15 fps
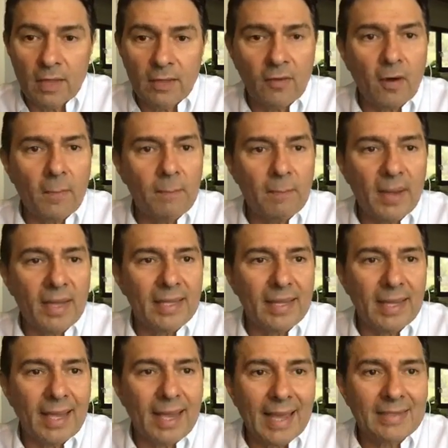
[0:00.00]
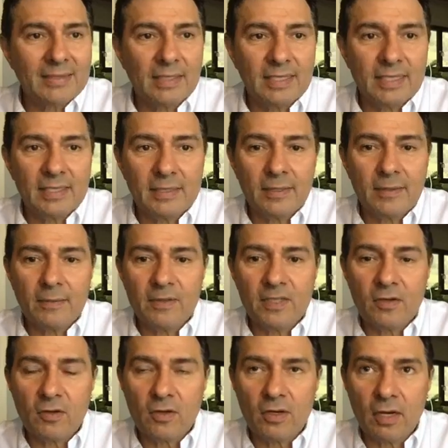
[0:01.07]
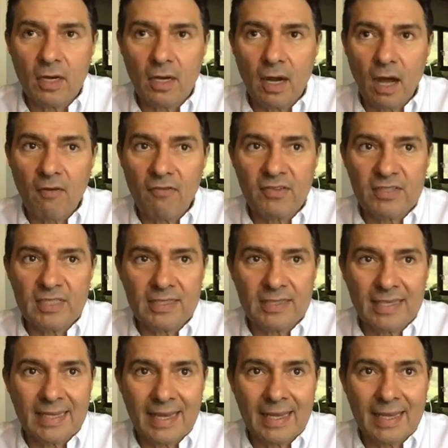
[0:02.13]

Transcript: There are many excellent offices